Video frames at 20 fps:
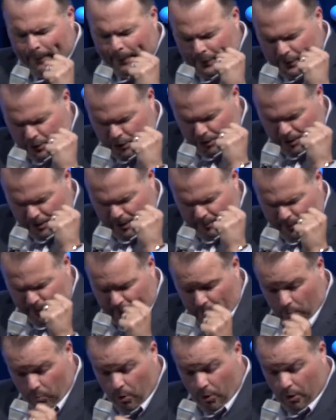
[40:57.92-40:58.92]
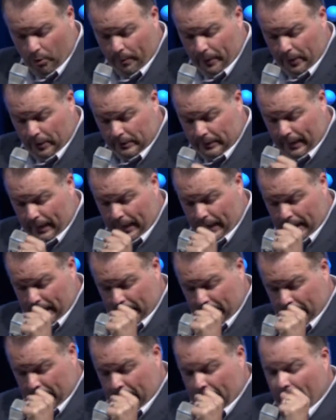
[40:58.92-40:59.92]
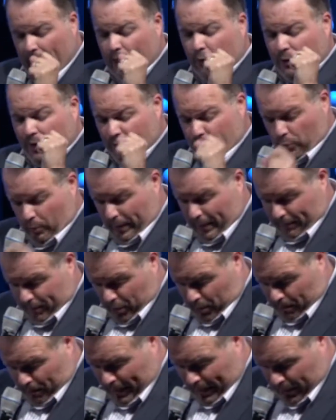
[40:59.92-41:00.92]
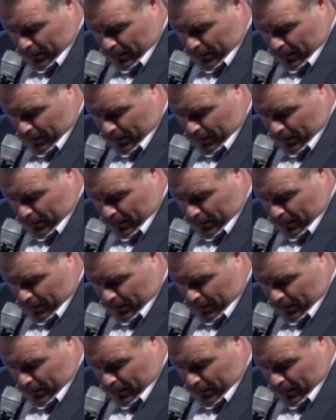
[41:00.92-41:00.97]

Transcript: Please just give me that water because I, I don't ever want to have to come